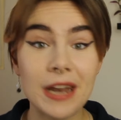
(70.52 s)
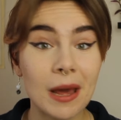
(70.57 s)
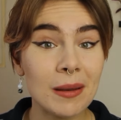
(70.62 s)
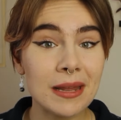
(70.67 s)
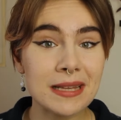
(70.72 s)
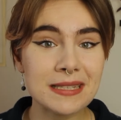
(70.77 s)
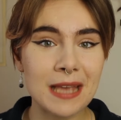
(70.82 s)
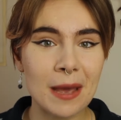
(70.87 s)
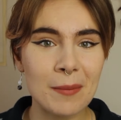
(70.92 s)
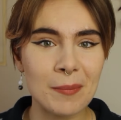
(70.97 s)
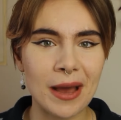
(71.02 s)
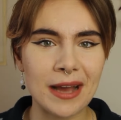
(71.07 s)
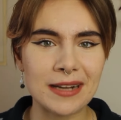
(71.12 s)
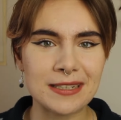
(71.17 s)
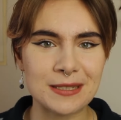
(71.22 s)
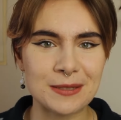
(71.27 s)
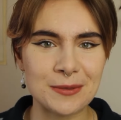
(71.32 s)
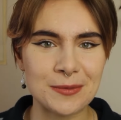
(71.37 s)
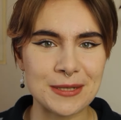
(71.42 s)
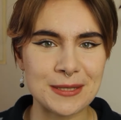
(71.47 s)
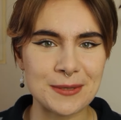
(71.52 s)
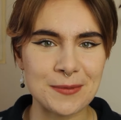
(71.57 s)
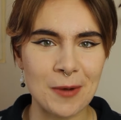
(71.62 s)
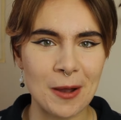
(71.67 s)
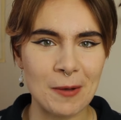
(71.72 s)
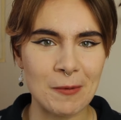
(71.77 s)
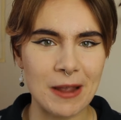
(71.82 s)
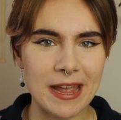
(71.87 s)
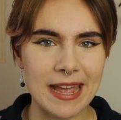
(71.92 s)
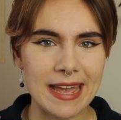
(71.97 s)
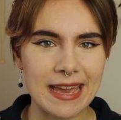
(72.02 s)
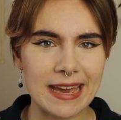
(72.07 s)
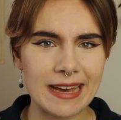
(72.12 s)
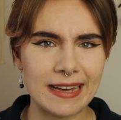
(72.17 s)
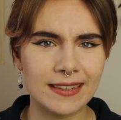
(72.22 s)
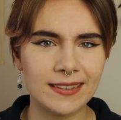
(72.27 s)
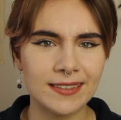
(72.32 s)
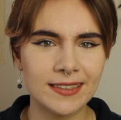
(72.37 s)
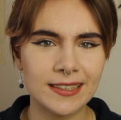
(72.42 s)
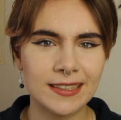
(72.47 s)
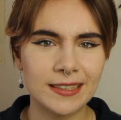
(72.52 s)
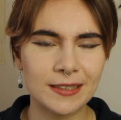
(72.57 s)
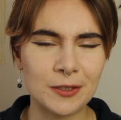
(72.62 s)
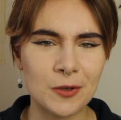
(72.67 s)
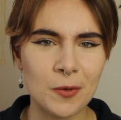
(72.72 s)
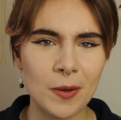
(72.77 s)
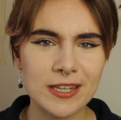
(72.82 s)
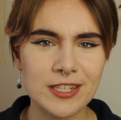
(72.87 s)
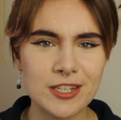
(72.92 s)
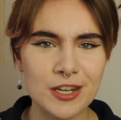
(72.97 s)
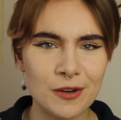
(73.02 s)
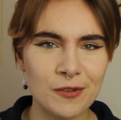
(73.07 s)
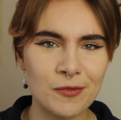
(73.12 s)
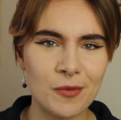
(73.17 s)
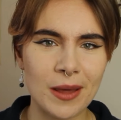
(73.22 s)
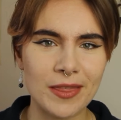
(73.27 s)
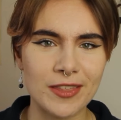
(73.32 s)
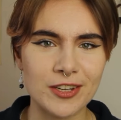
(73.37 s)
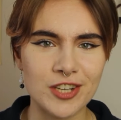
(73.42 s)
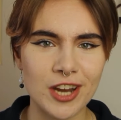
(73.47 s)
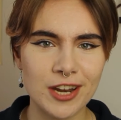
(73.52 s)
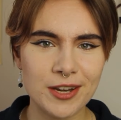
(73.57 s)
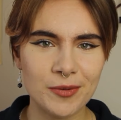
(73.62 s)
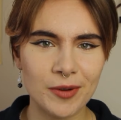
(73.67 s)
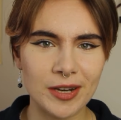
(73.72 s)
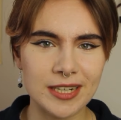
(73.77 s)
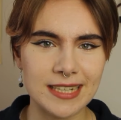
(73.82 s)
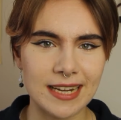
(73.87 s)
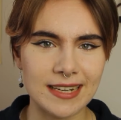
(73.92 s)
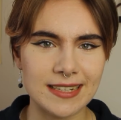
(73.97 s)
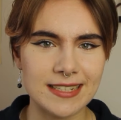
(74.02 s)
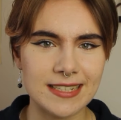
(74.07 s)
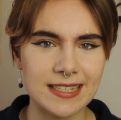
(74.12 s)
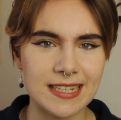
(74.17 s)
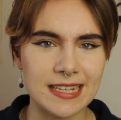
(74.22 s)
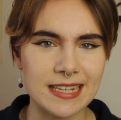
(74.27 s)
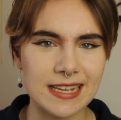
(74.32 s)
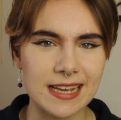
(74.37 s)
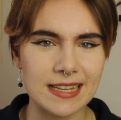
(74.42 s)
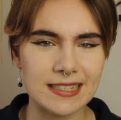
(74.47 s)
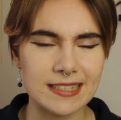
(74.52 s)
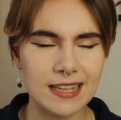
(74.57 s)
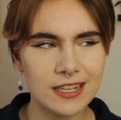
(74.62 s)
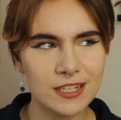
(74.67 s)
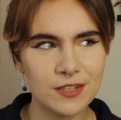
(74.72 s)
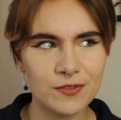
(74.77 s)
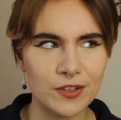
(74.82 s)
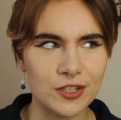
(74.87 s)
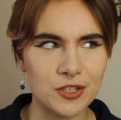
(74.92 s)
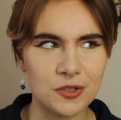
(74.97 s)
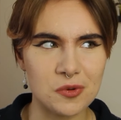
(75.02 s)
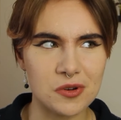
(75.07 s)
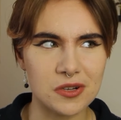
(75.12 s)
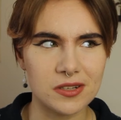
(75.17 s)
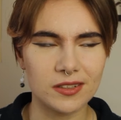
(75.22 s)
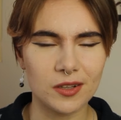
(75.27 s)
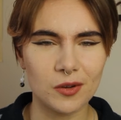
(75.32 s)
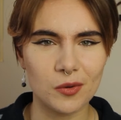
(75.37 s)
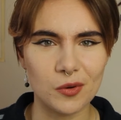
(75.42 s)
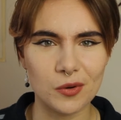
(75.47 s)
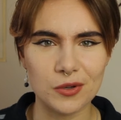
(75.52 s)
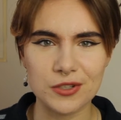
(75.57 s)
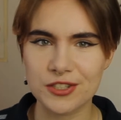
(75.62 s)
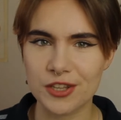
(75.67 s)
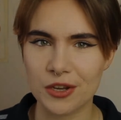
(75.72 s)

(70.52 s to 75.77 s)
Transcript: but now let's get back to the reason why we're here, the question of whether gender identity is individual or